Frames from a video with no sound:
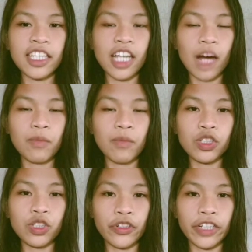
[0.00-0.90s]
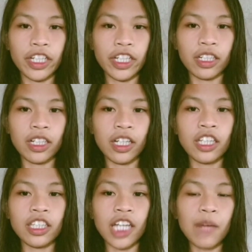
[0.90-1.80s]
the aperture ring.
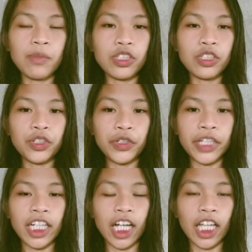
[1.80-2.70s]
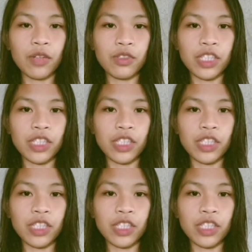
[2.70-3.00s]
The aperture ring allows the